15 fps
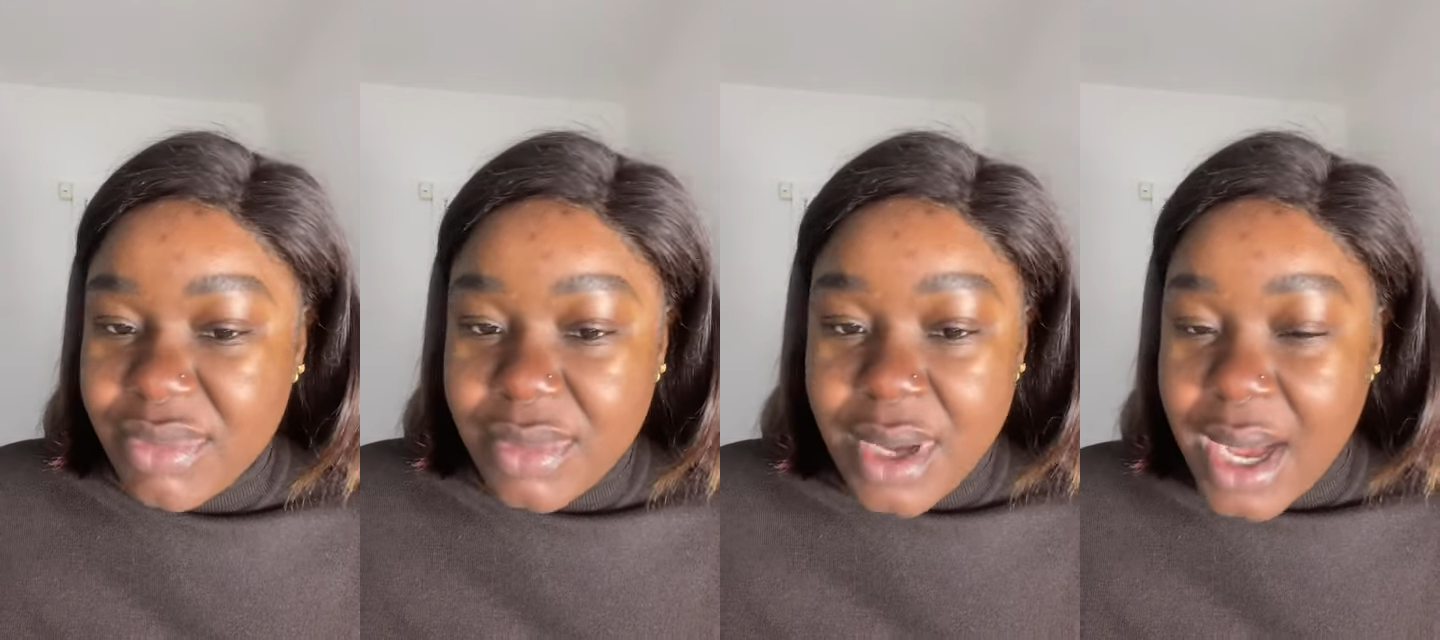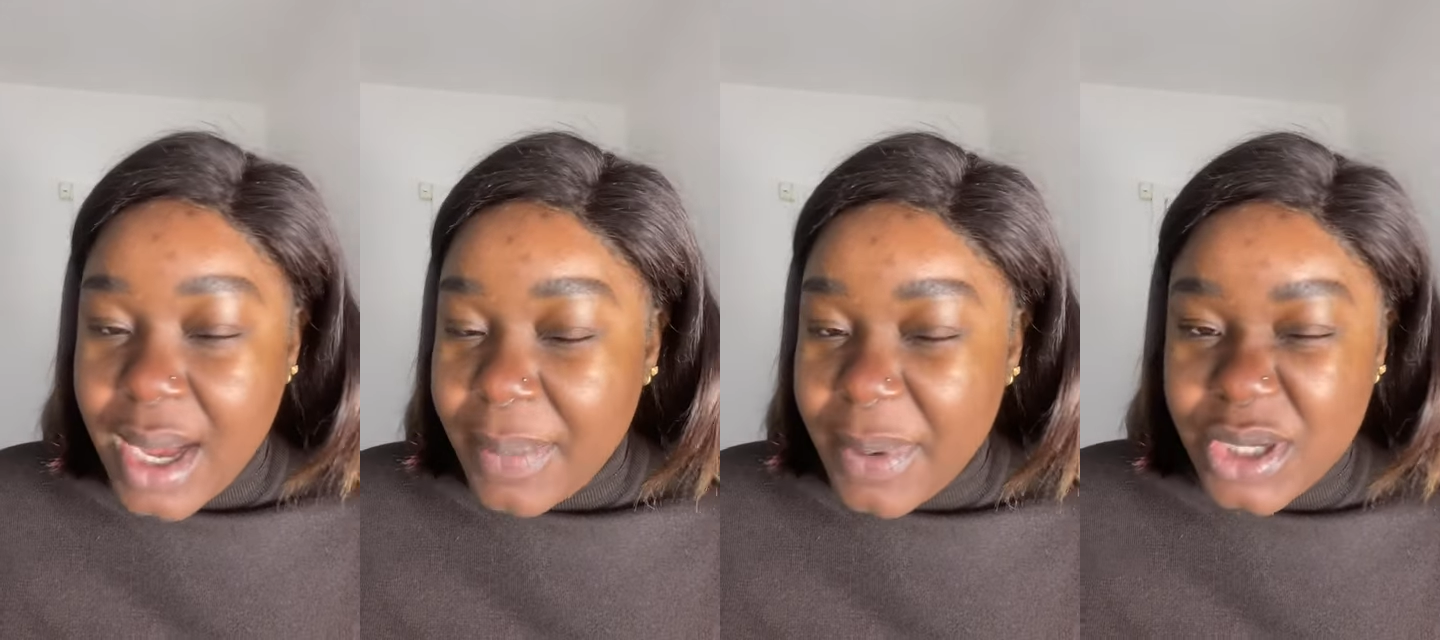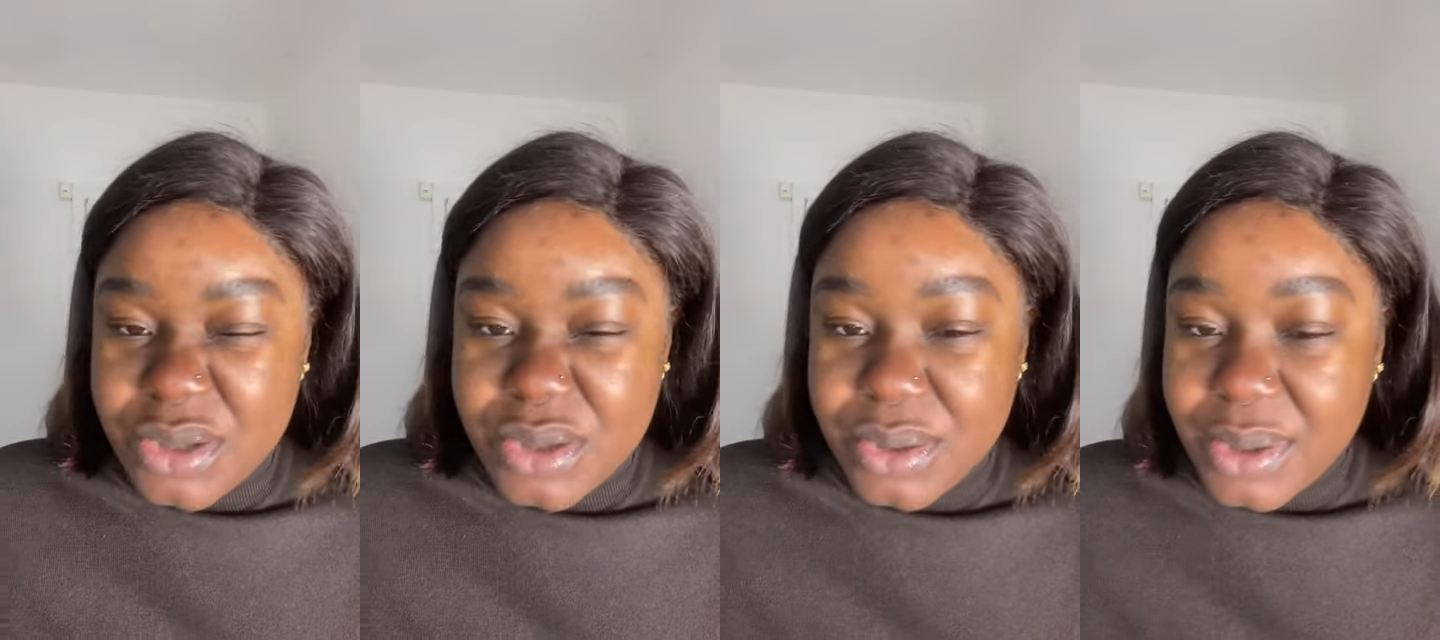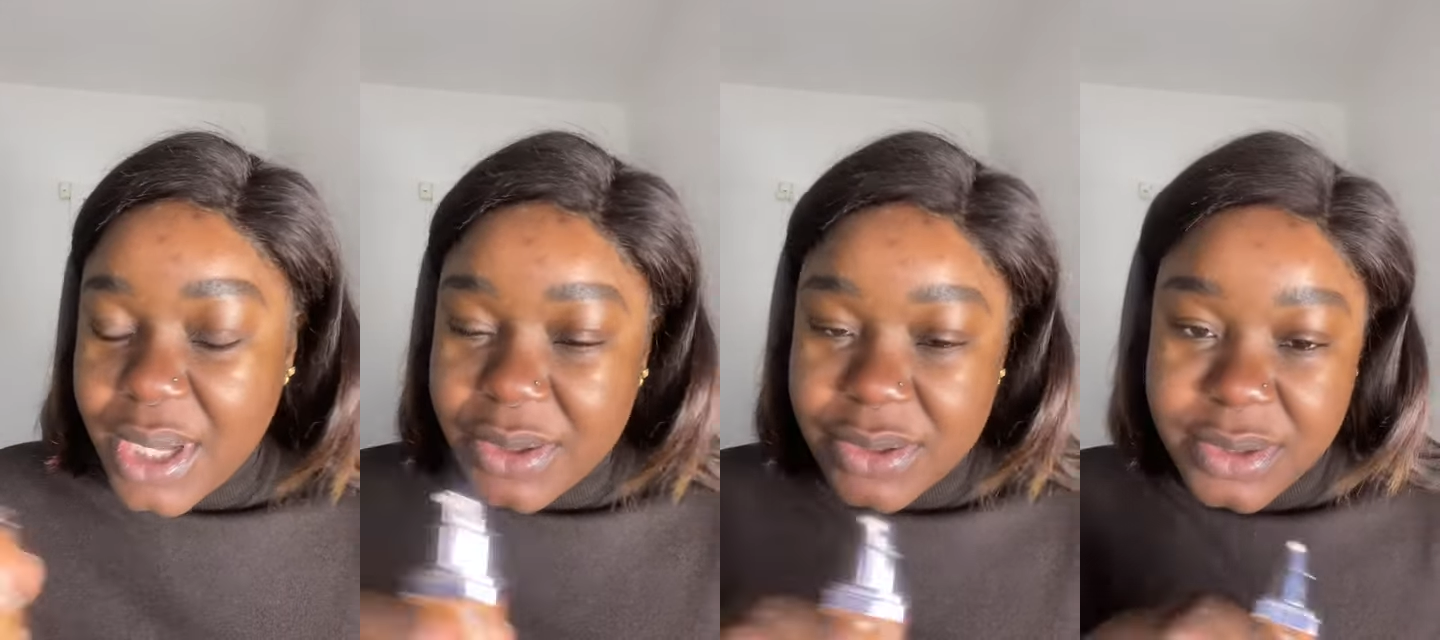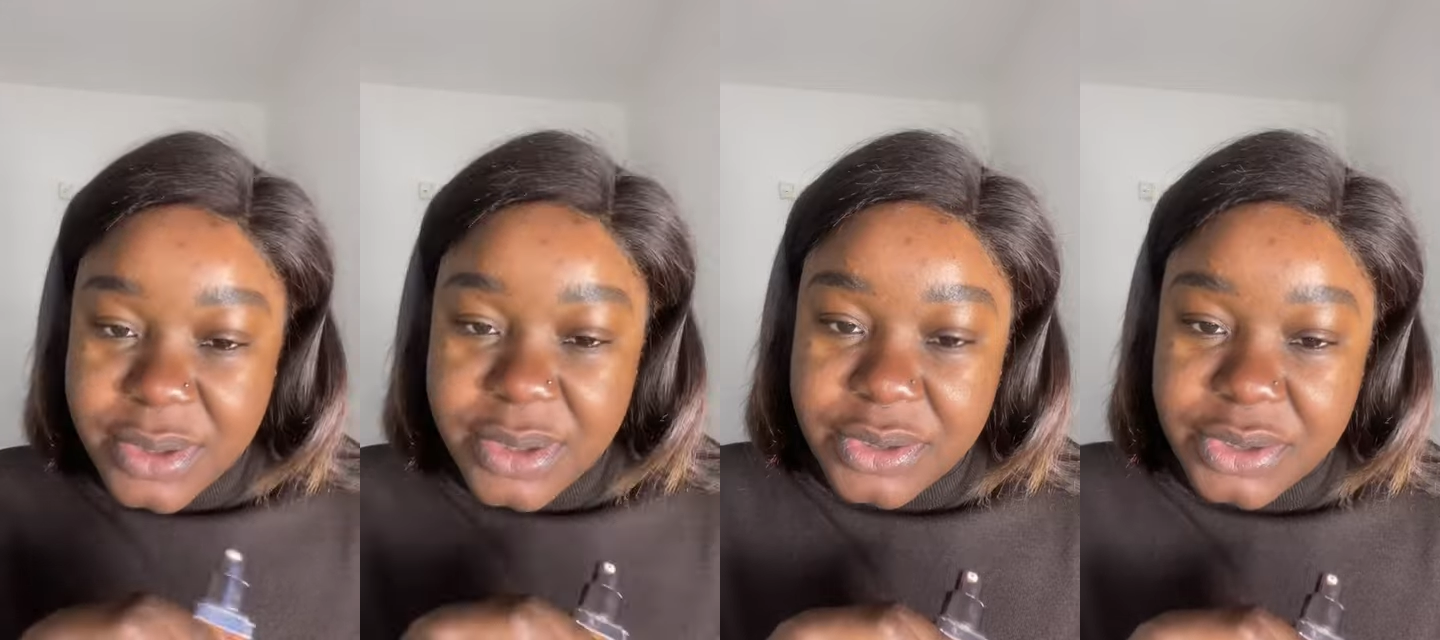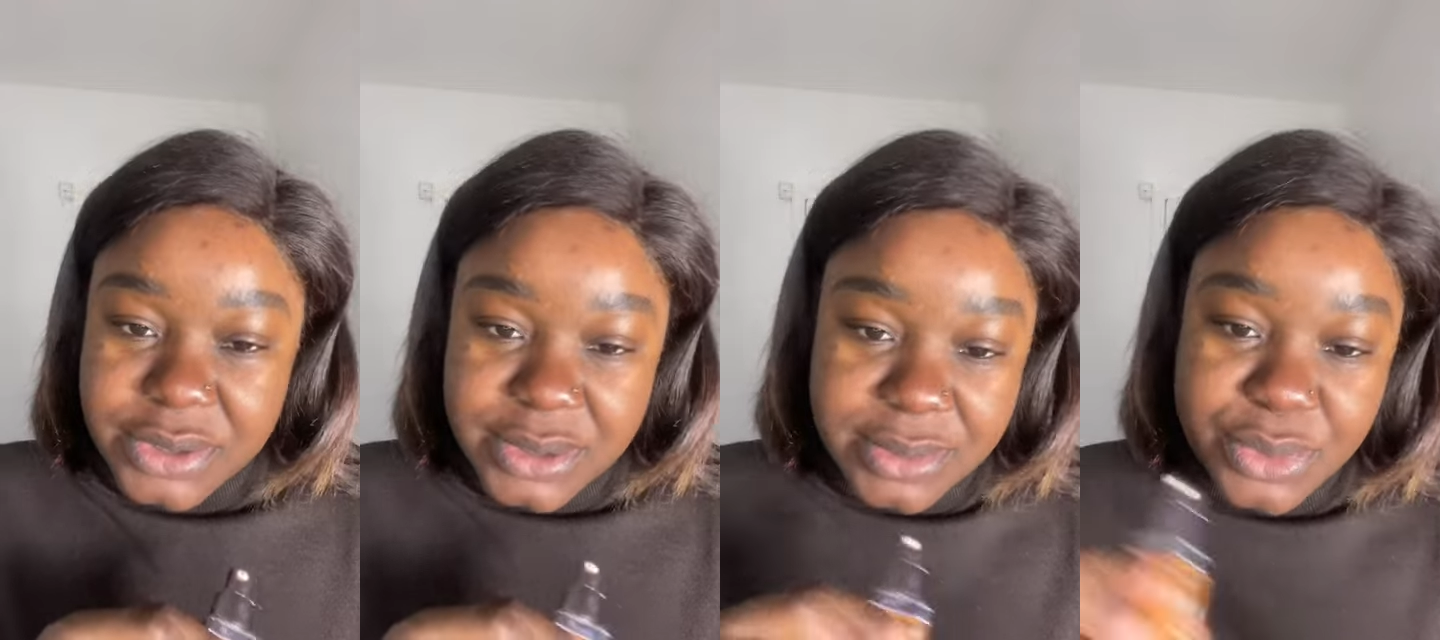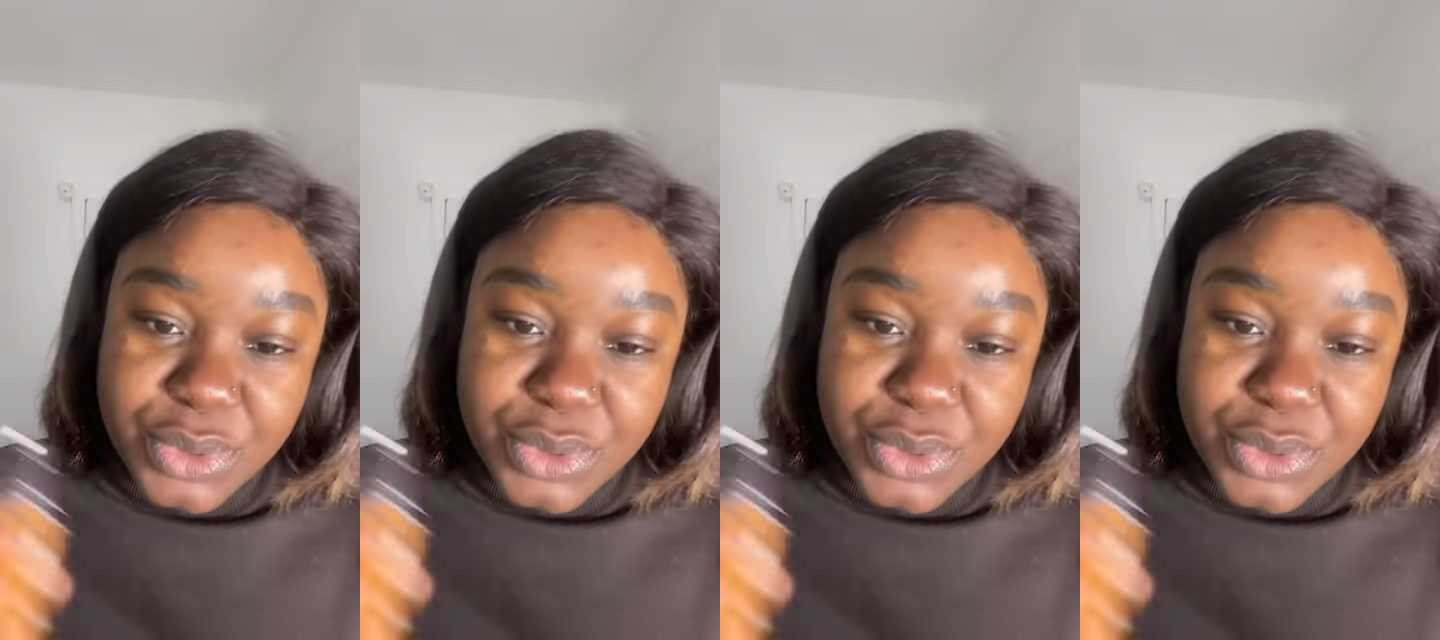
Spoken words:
about 2,000